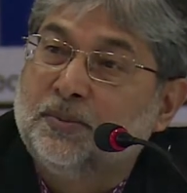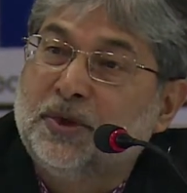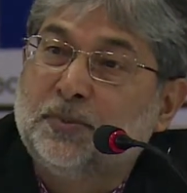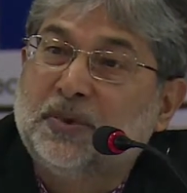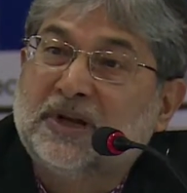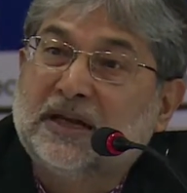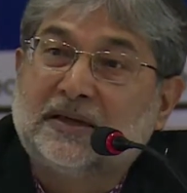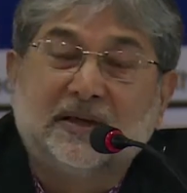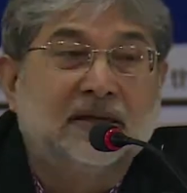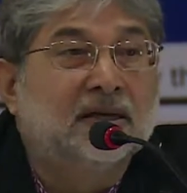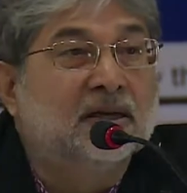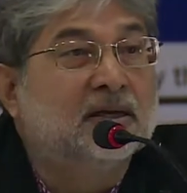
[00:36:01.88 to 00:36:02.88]
people
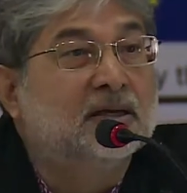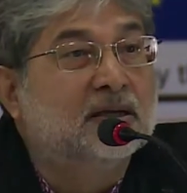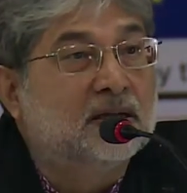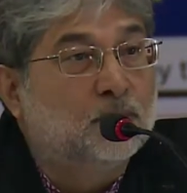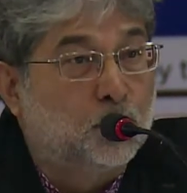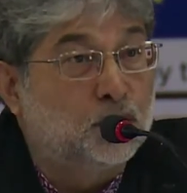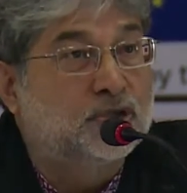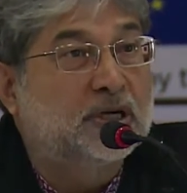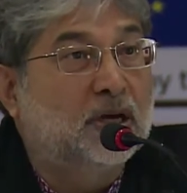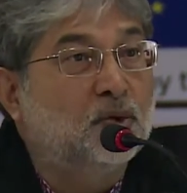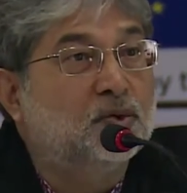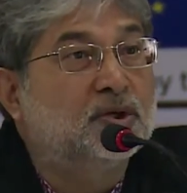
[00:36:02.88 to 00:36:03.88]
getting pushed
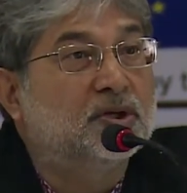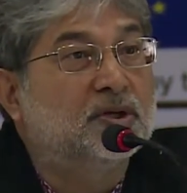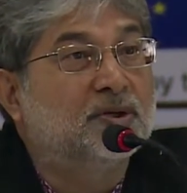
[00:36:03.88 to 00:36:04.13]
out.